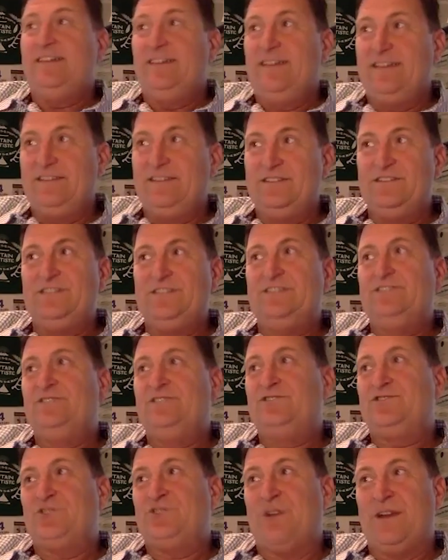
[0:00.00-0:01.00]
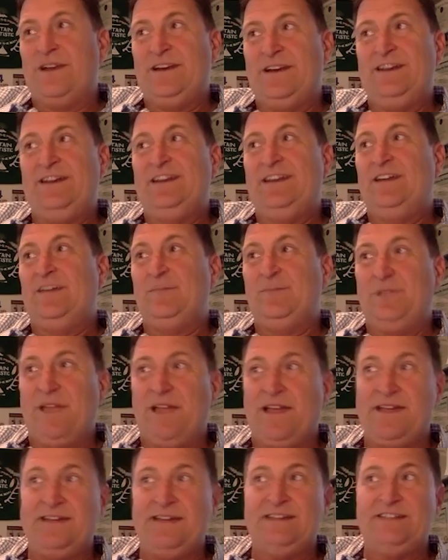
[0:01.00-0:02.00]
And just training and
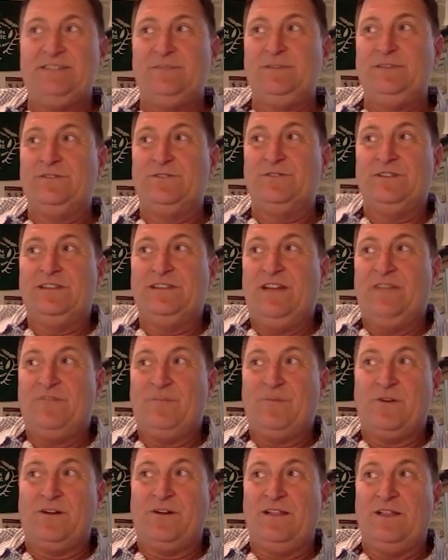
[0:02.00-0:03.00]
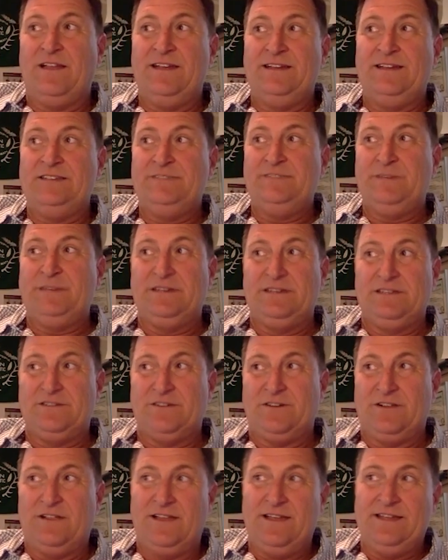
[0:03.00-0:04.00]
compliance. And we learned a lot from our clients because
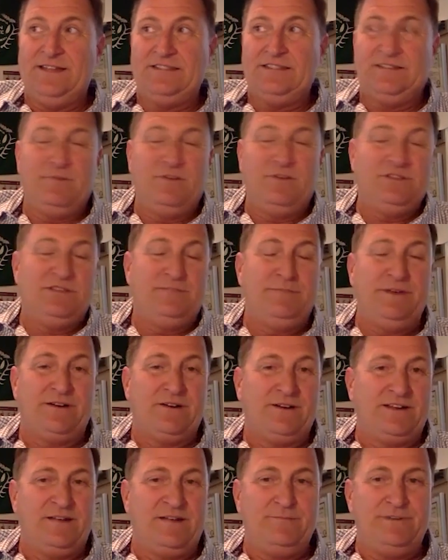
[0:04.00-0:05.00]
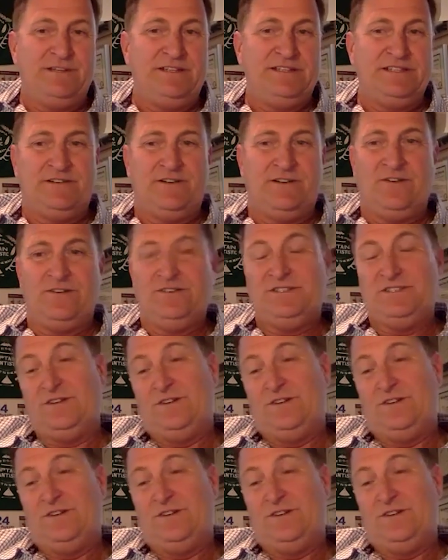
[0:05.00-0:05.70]
our clients are mostly bigger companies than ours.